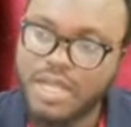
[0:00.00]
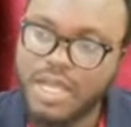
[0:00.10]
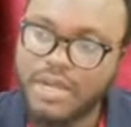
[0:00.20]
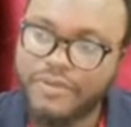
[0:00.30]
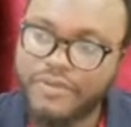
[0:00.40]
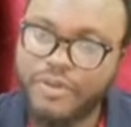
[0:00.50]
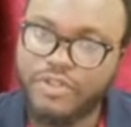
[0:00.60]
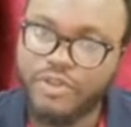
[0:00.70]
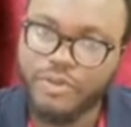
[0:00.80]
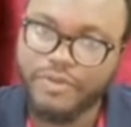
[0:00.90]
and for
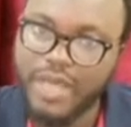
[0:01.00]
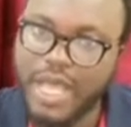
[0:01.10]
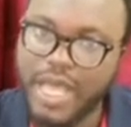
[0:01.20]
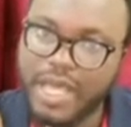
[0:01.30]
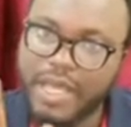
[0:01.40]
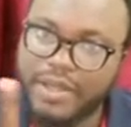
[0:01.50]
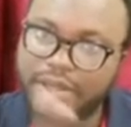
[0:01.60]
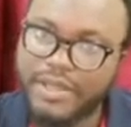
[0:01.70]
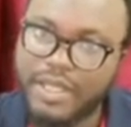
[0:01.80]
some of our,